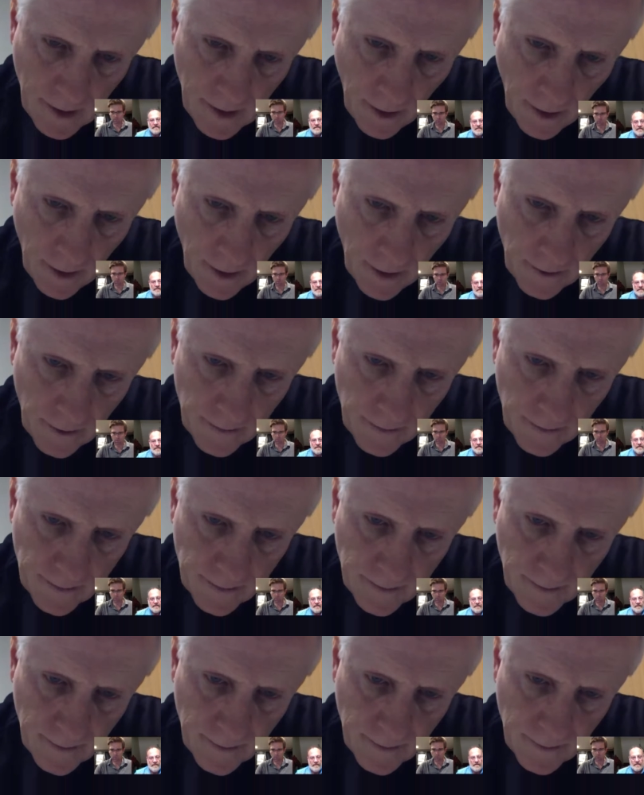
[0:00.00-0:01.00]
our
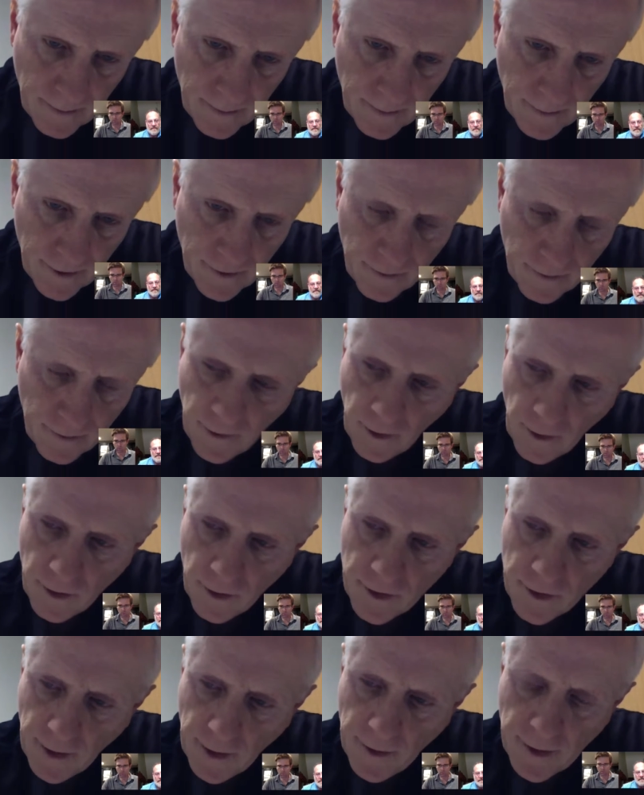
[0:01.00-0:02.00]
photo
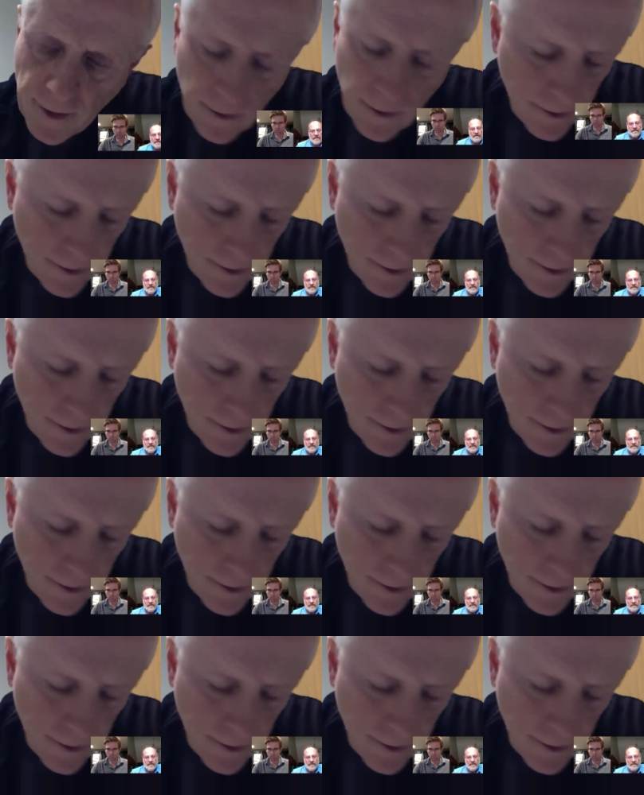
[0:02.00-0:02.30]
sharing, or